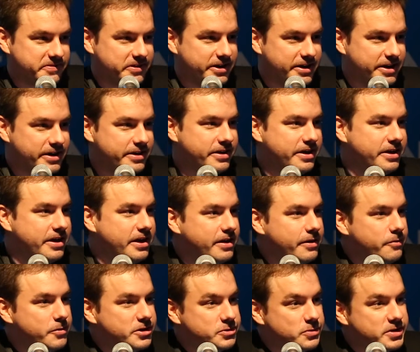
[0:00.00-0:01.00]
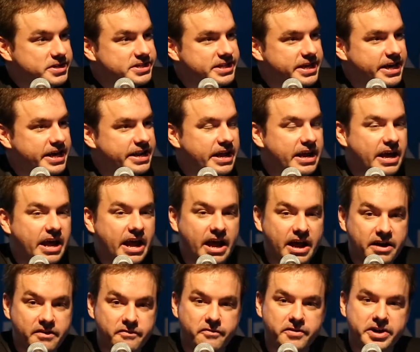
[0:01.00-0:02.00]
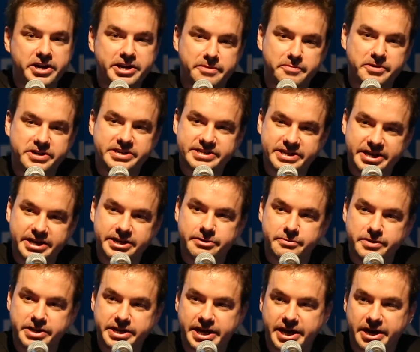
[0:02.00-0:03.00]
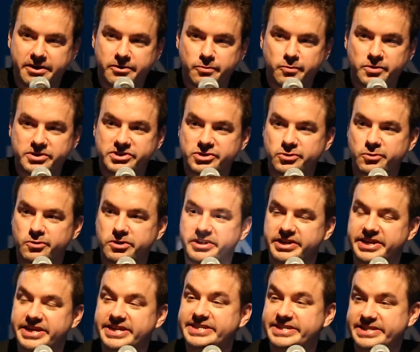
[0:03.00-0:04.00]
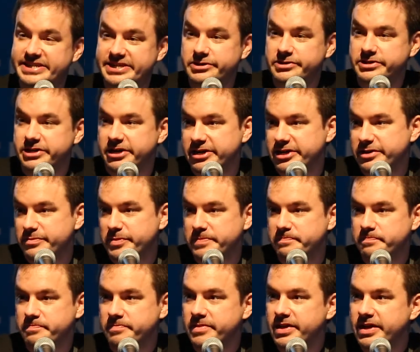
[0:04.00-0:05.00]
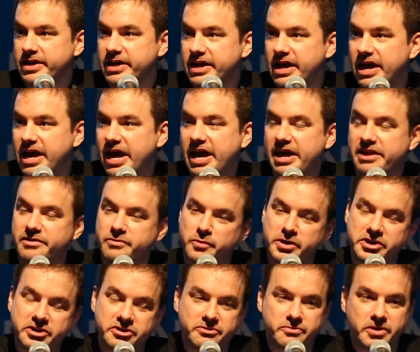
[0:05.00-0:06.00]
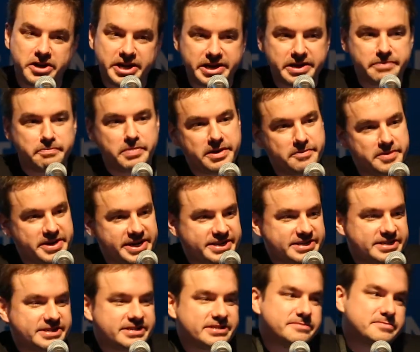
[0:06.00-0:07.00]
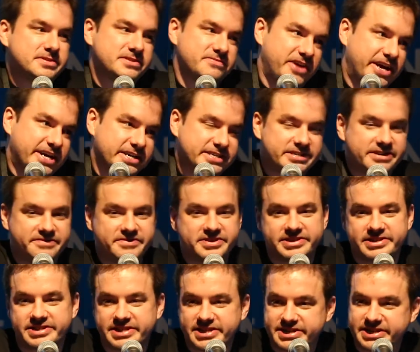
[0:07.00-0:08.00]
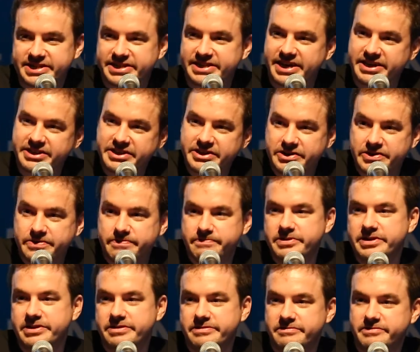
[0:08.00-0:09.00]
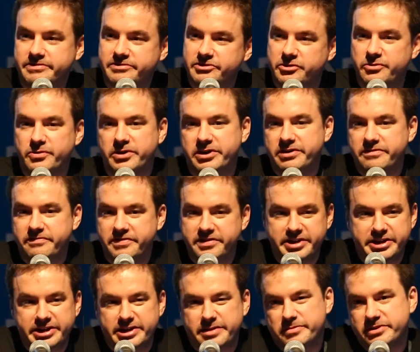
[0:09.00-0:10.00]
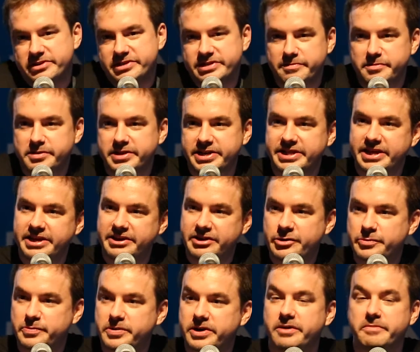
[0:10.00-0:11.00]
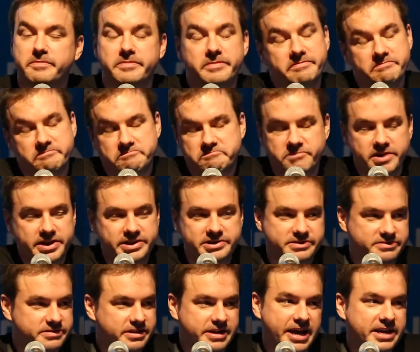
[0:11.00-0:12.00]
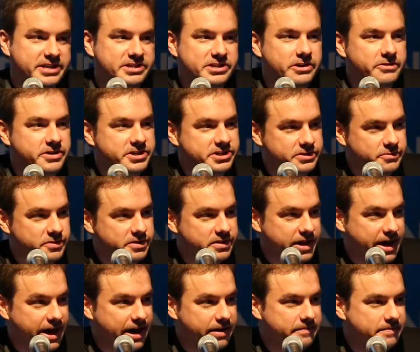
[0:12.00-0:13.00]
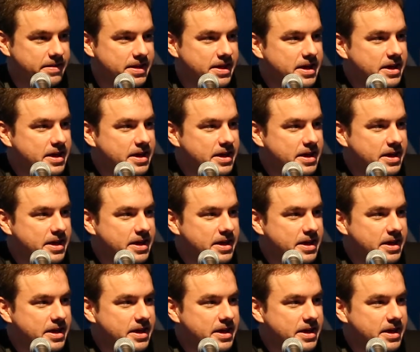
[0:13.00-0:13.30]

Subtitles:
flaw, which was that every number assigned to an account was stored on a single document. And when you're running PBX systems, fax services, things like that, you know, 250 numbers, something like that, no problem. It has no issue with that.